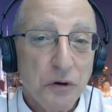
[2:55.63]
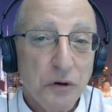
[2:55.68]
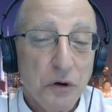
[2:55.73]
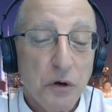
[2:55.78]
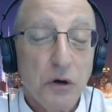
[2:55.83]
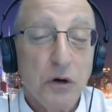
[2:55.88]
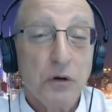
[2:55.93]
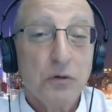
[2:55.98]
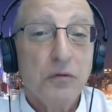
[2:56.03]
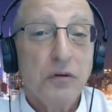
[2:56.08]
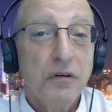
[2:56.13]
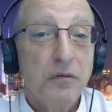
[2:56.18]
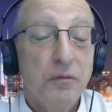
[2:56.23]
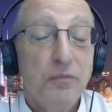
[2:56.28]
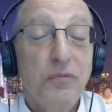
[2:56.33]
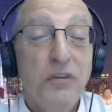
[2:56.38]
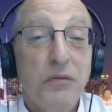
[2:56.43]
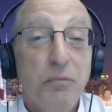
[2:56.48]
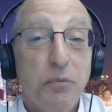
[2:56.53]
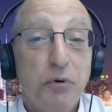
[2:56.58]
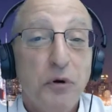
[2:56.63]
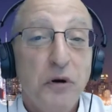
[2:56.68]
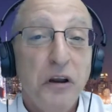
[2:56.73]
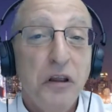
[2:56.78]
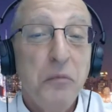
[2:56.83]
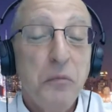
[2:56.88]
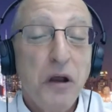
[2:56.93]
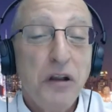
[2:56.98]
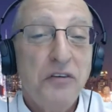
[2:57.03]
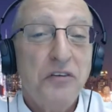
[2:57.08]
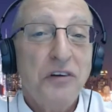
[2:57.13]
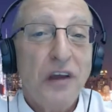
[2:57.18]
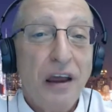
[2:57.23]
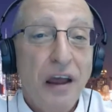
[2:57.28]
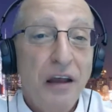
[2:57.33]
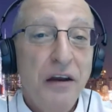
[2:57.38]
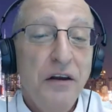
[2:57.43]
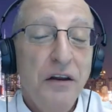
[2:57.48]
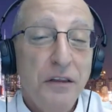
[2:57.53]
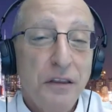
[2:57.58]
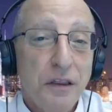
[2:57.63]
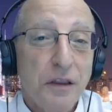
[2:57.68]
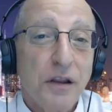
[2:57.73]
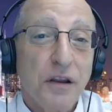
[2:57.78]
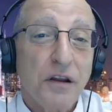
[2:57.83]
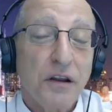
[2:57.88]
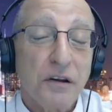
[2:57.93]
or pretty much anything.